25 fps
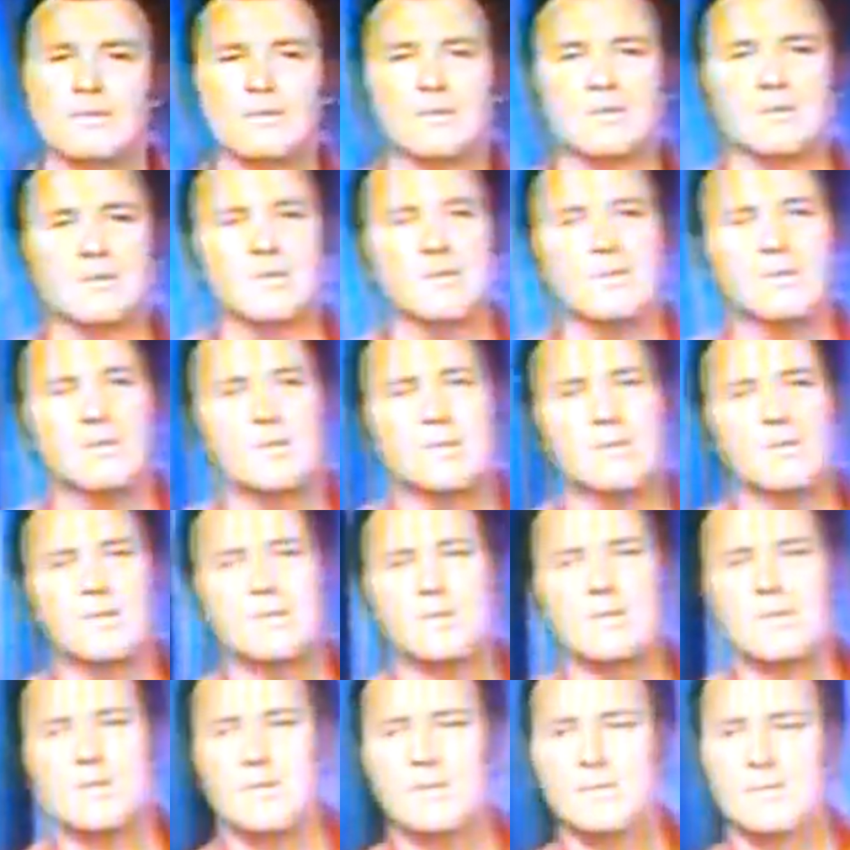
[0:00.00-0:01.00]

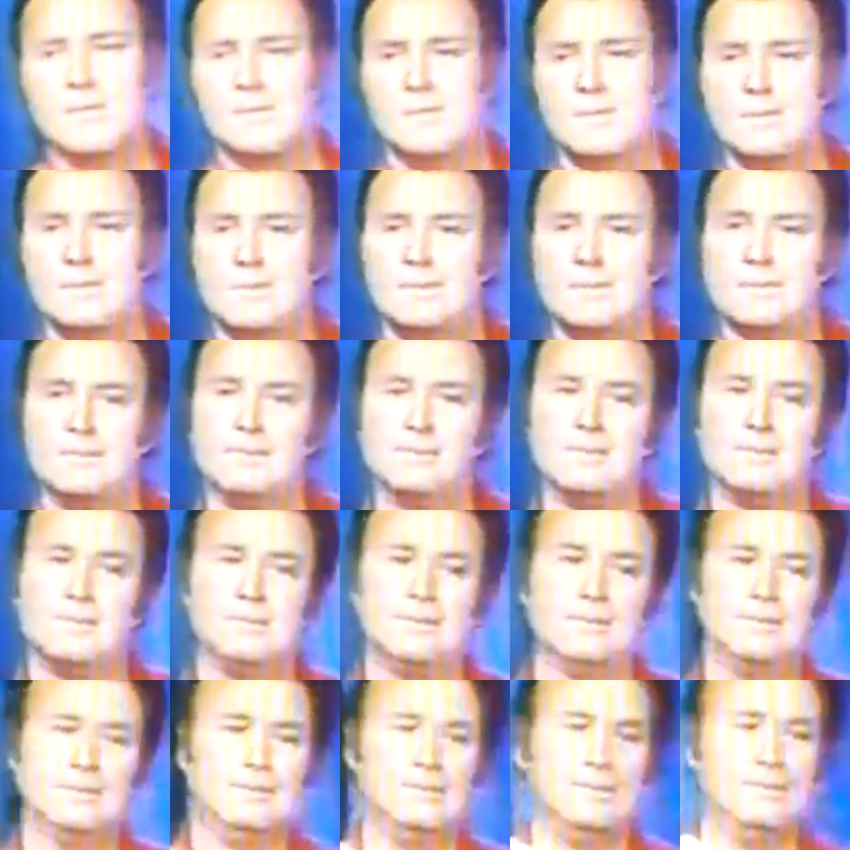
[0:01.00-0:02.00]

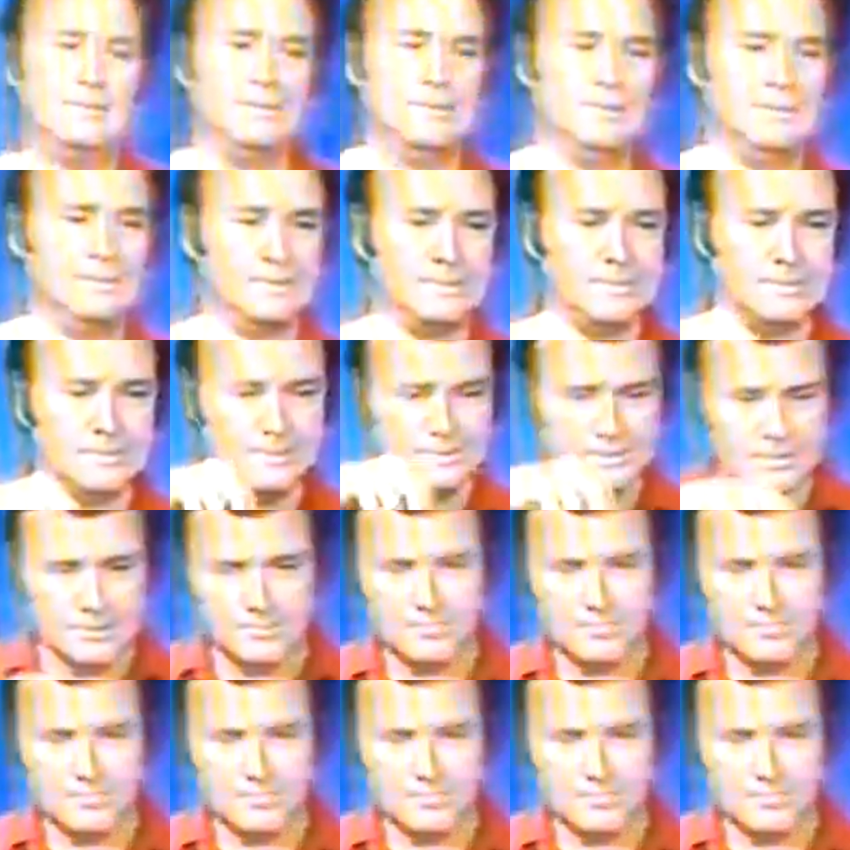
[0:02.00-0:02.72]
No one is speaking in this clip.